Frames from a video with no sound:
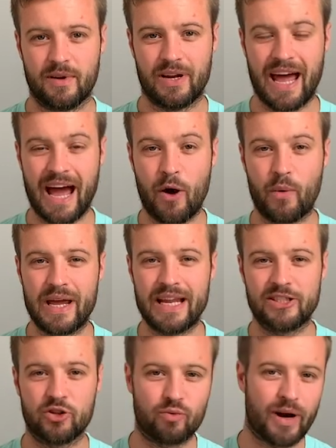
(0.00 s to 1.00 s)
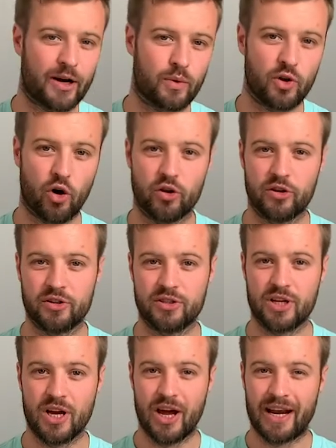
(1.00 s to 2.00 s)
on how we interact with
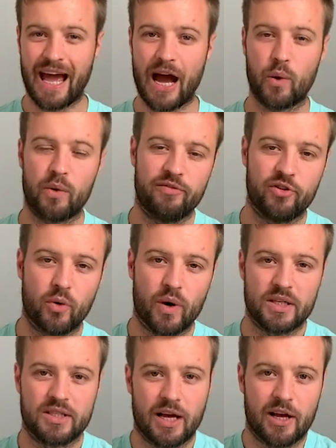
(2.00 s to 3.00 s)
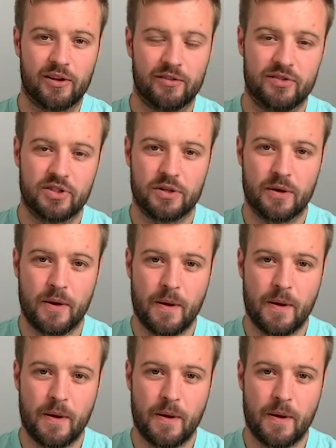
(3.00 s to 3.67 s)
others, and how we view ourselves.